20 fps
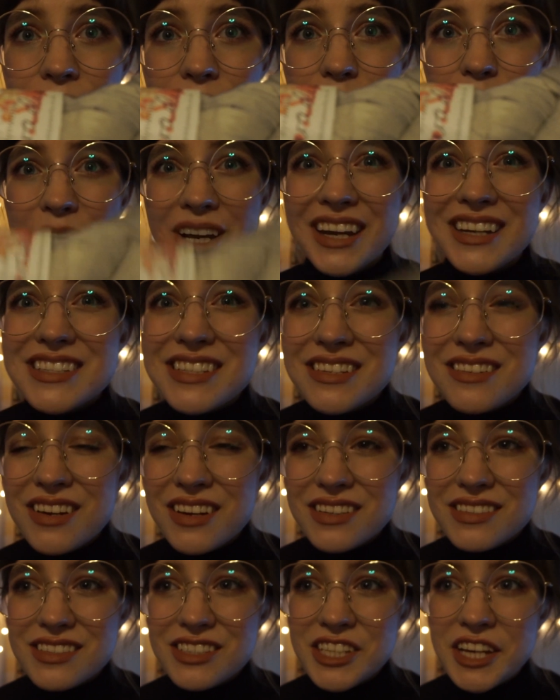But I did
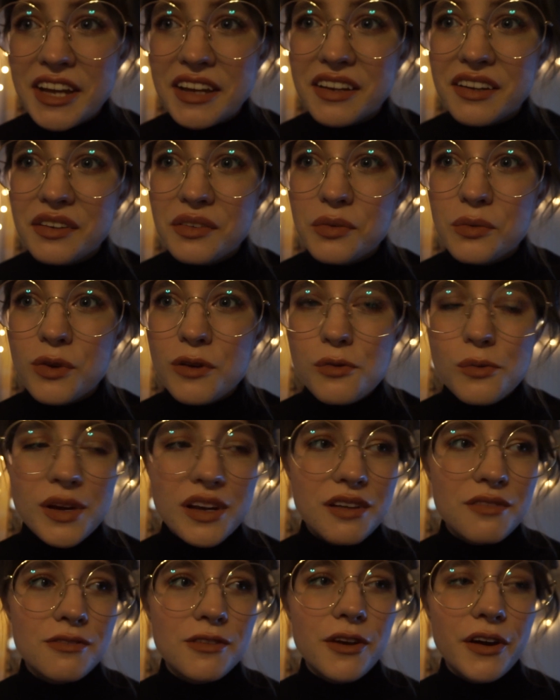not check what
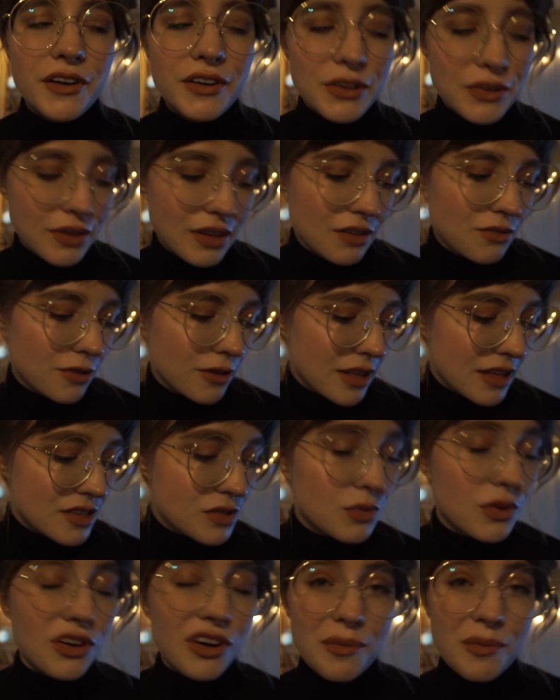weight of yarn you need for that sweater.